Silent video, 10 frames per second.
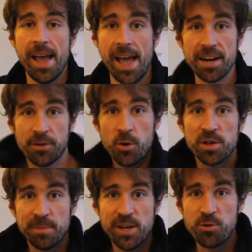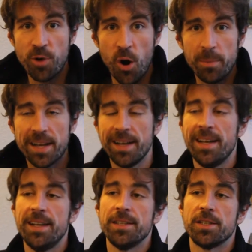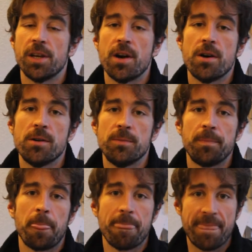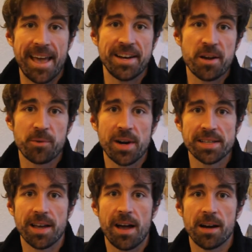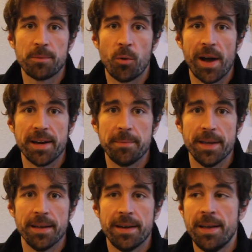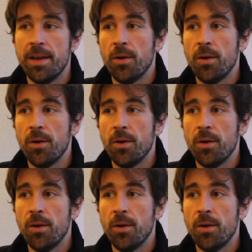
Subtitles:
And of course my new robe. So that number has gone up quite a bit.